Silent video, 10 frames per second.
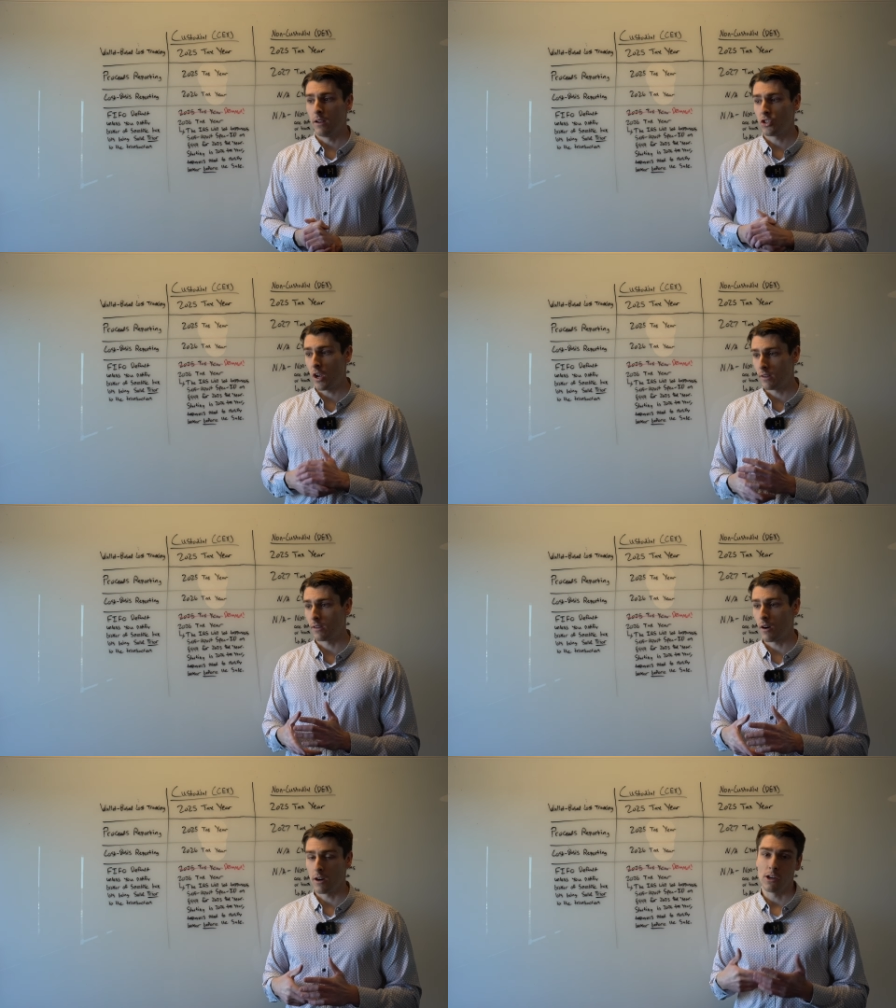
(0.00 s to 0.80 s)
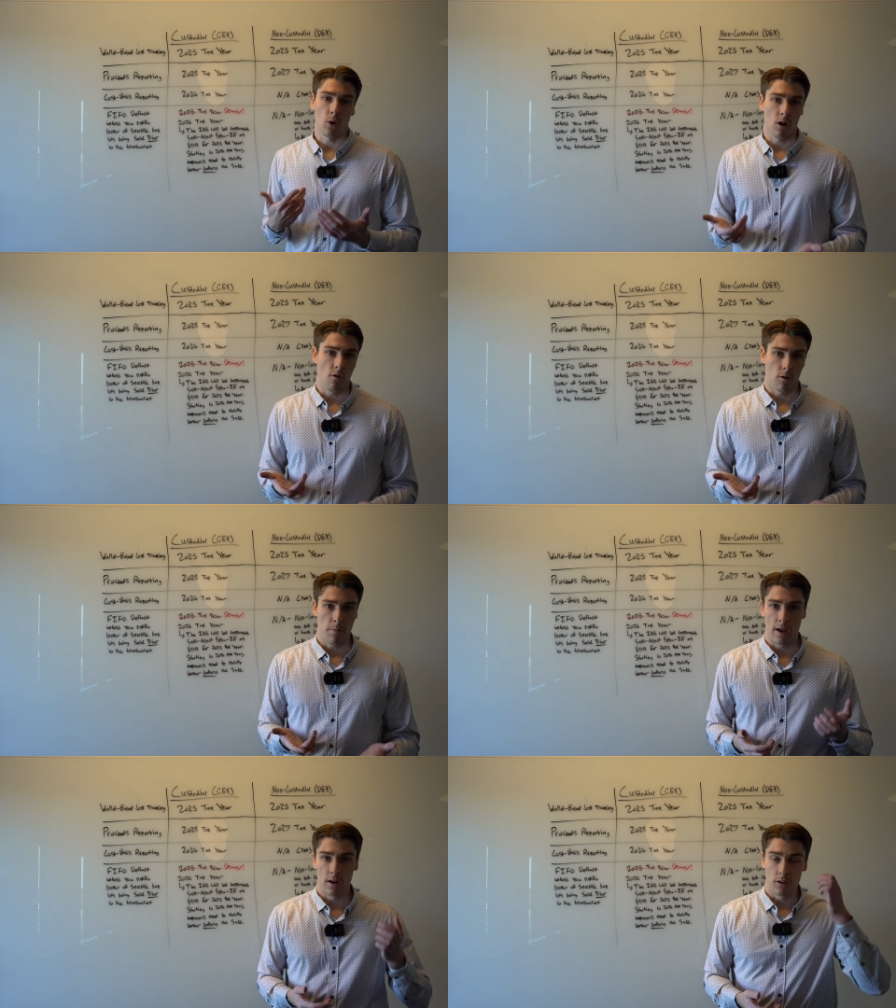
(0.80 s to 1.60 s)
chances are you are
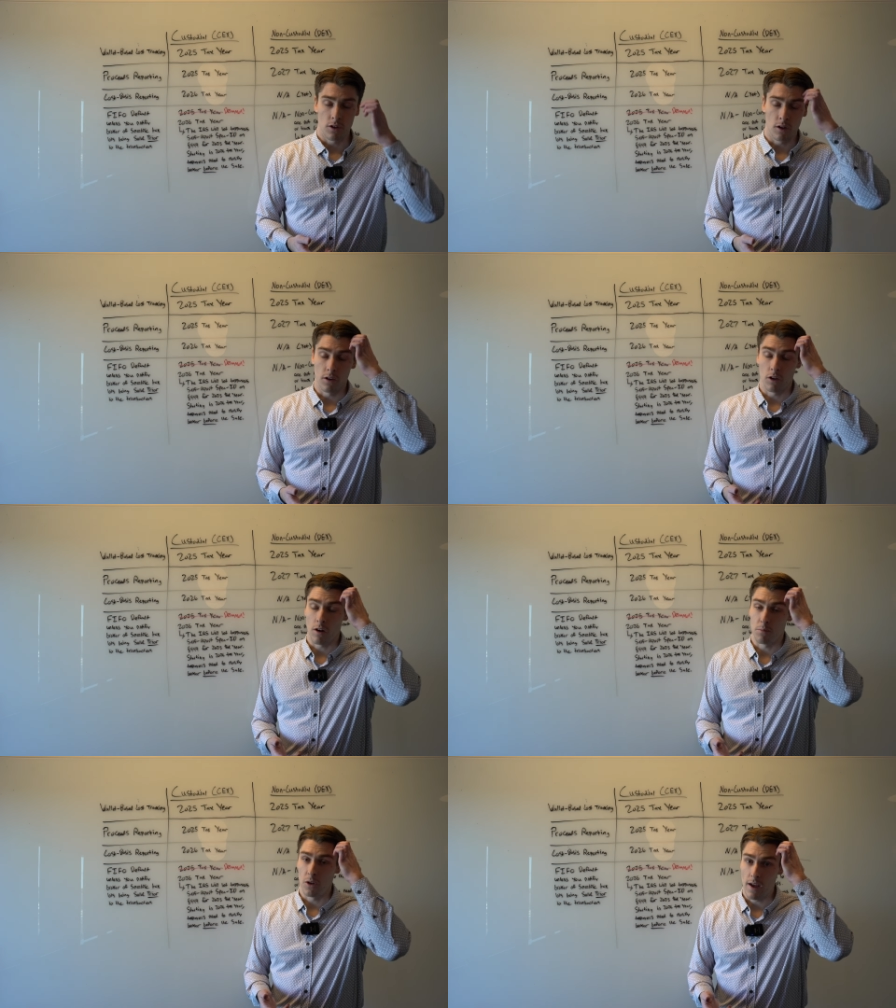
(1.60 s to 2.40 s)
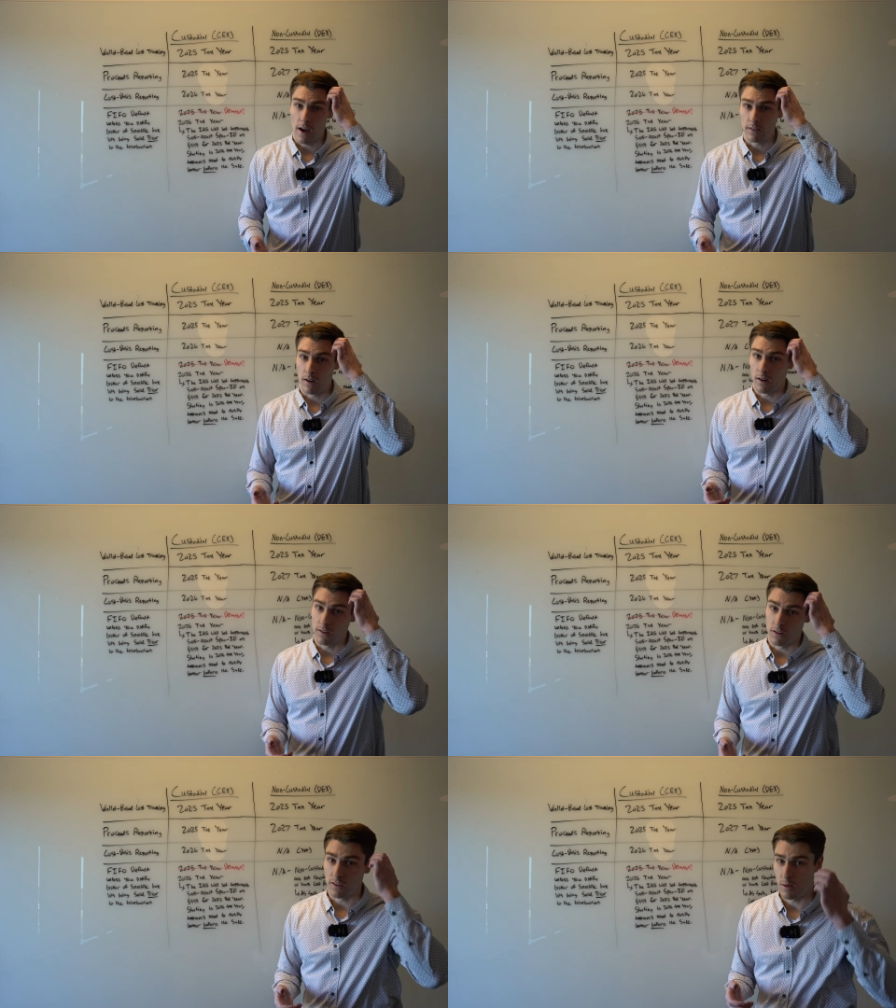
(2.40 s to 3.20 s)
overpaying on your crypto tax there,
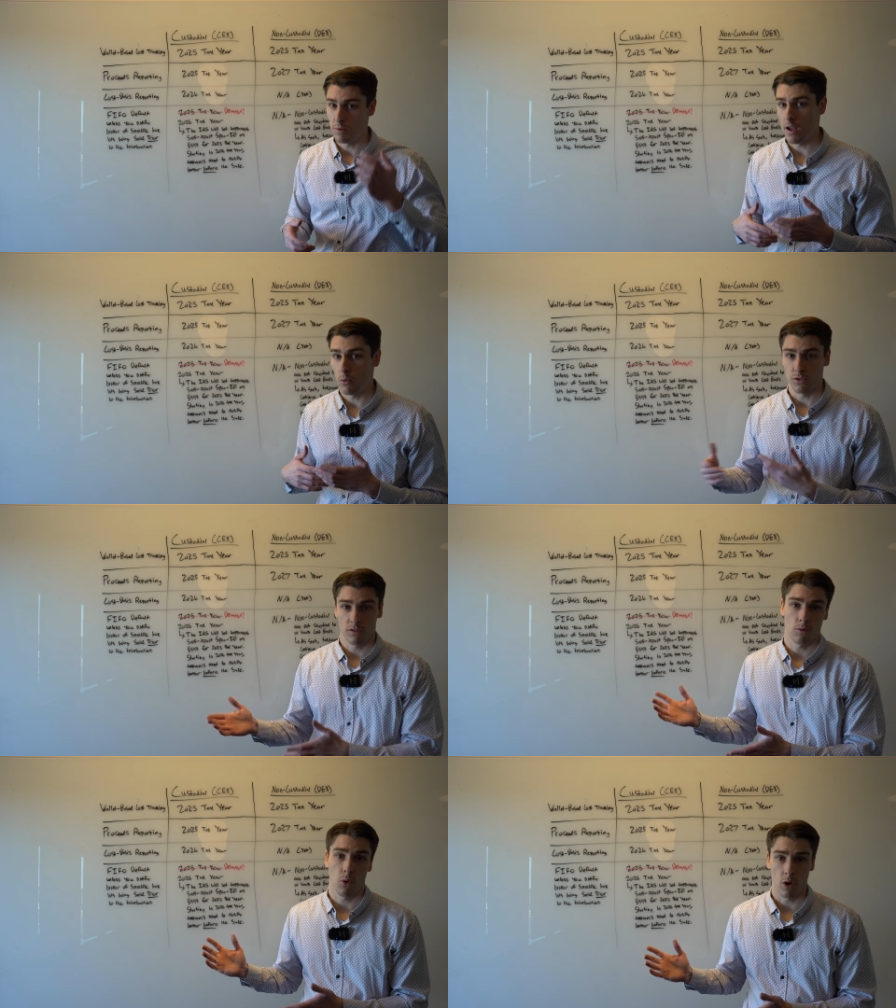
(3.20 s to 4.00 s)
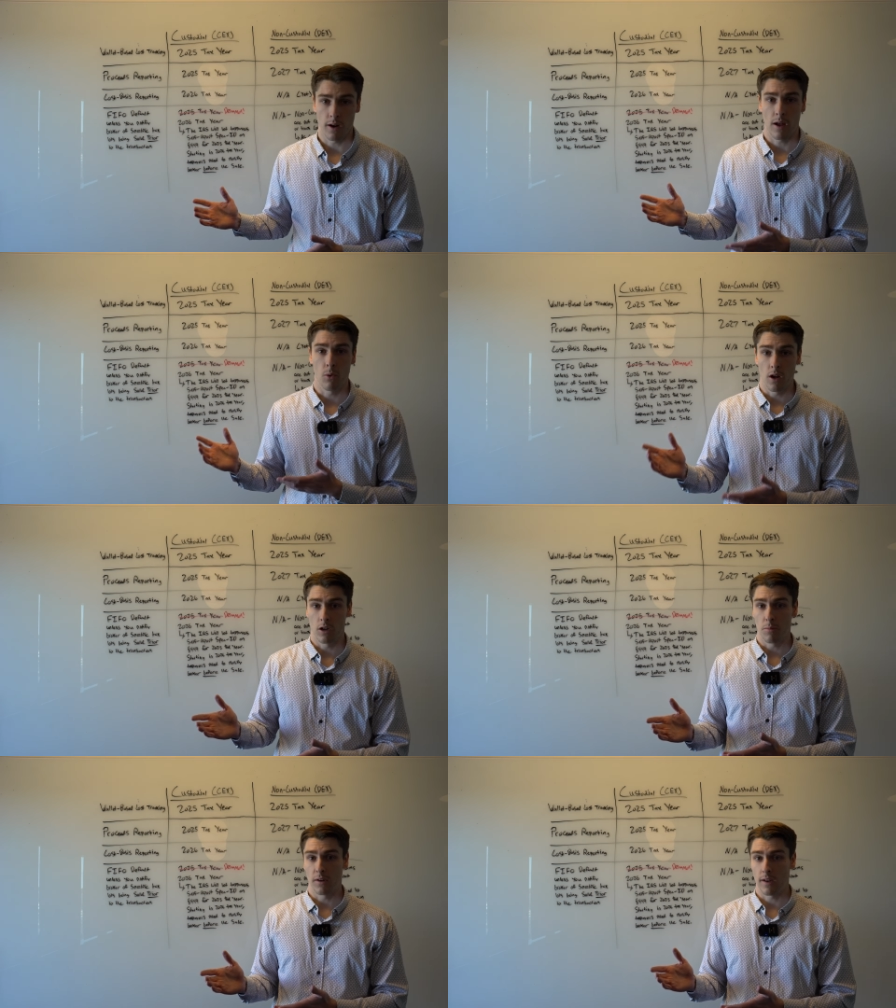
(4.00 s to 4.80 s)
because your CPA will just report a
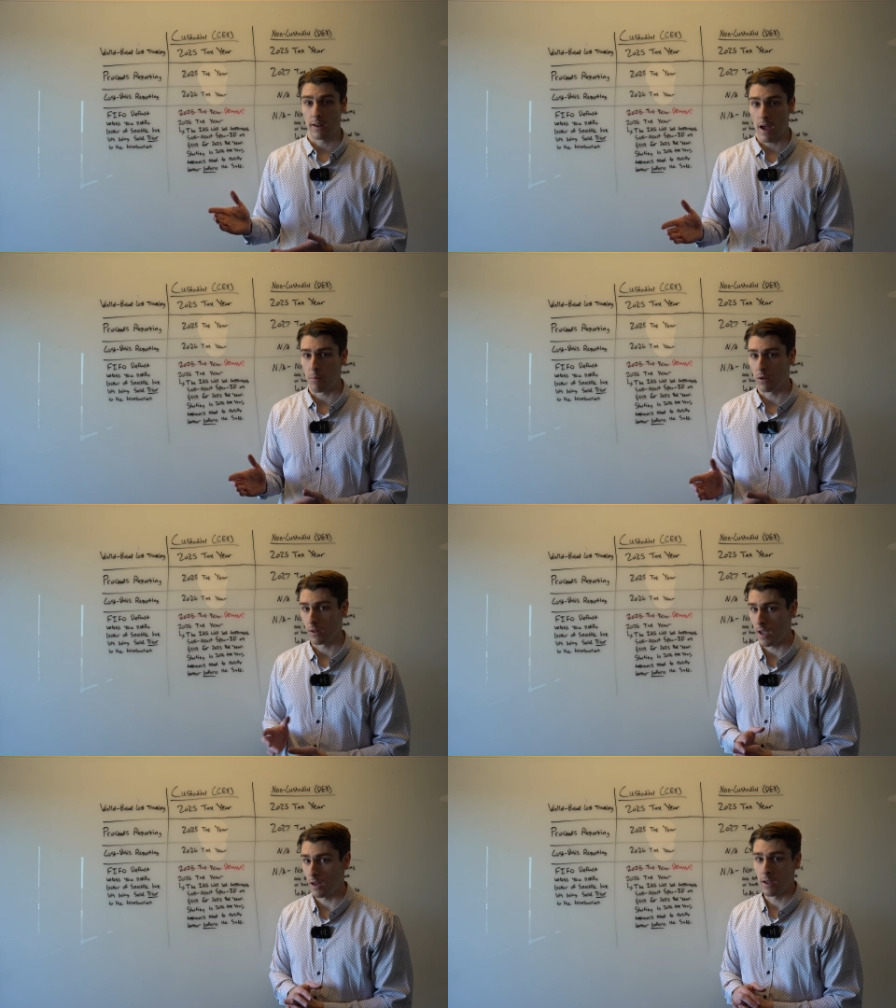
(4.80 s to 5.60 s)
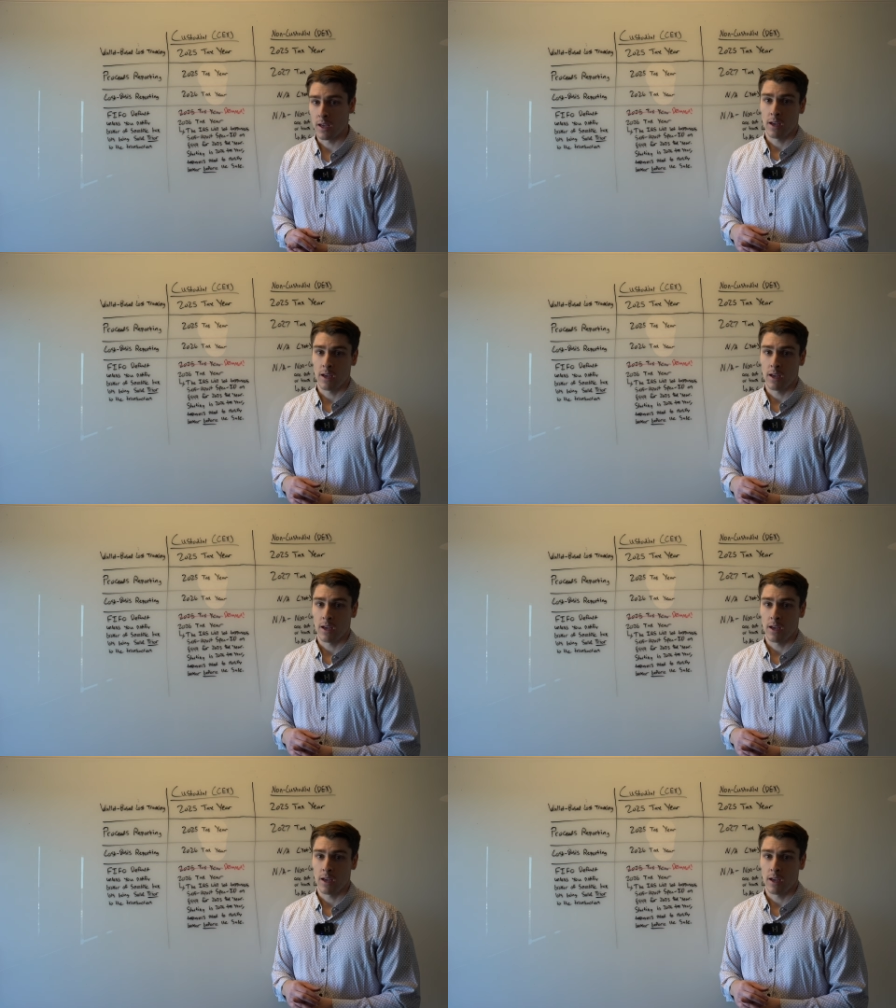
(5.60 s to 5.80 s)
100% capital gain